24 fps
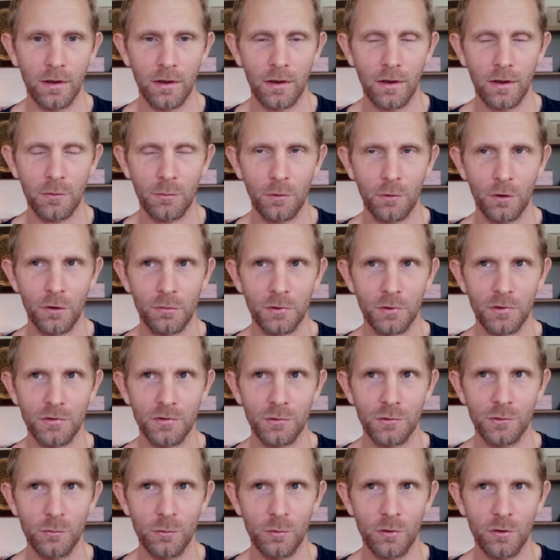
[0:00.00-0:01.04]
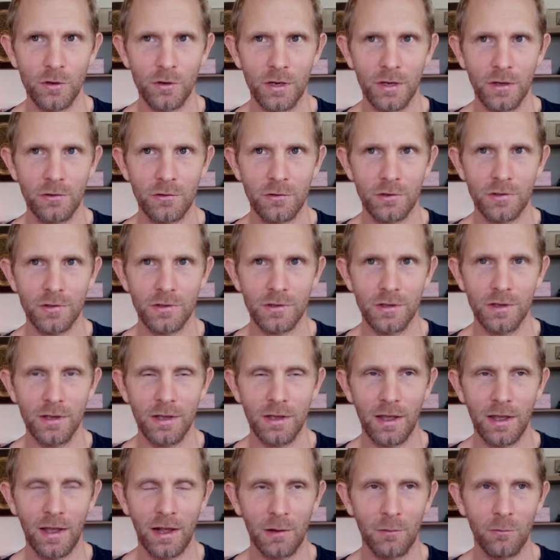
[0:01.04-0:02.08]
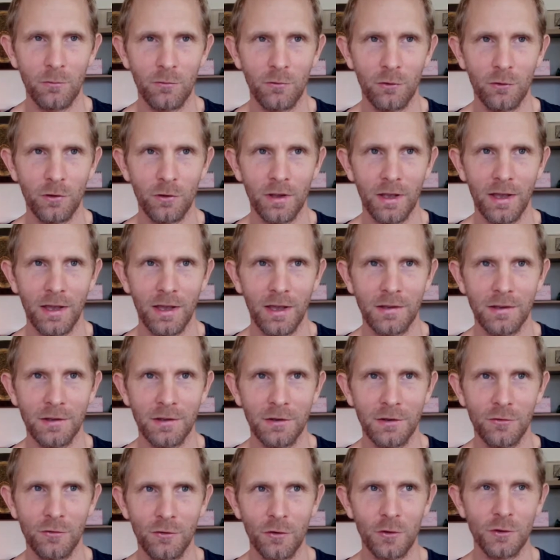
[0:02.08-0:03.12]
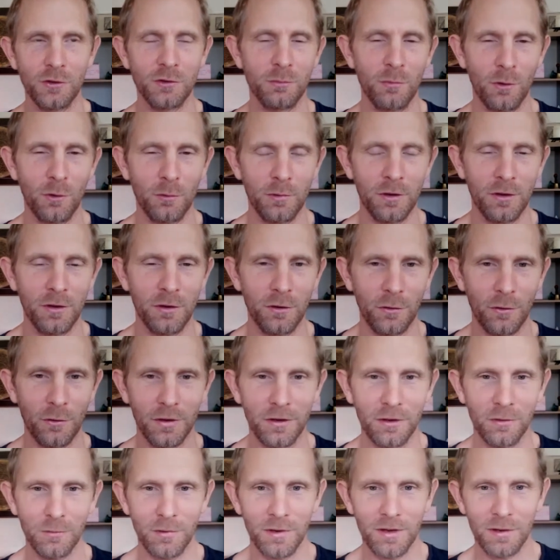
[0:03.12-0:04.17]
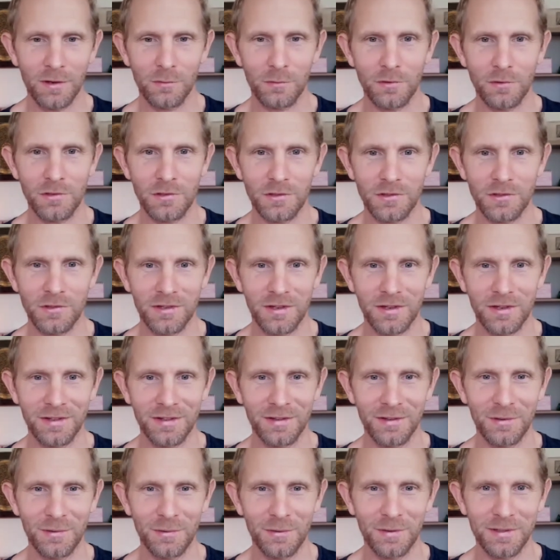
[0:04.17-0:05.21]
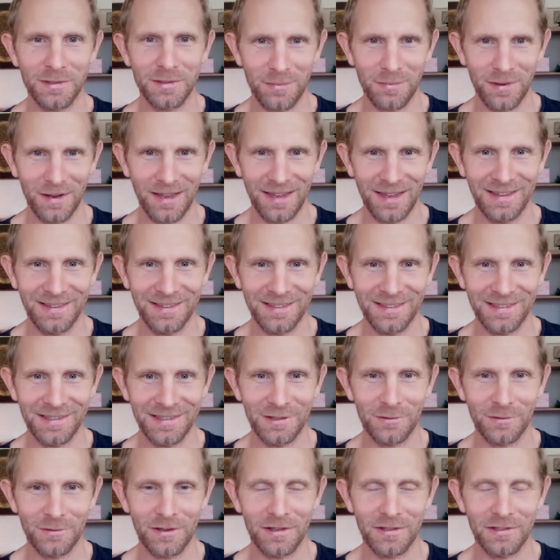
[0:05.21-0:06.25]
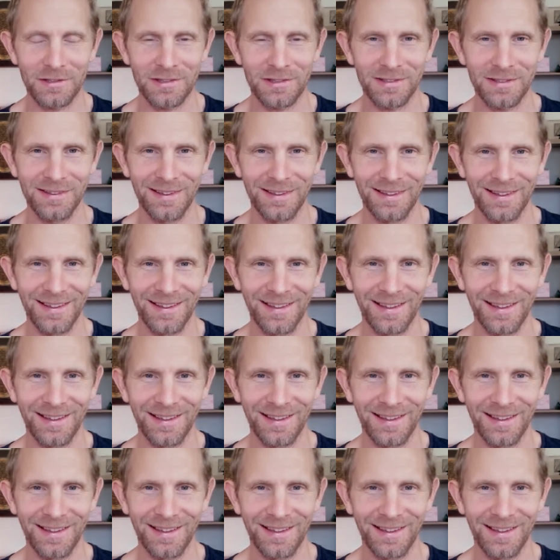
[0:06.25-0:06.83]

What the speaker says: And what was super interesting, helpful, and at the first moment annoying when I was starting to explain the situation,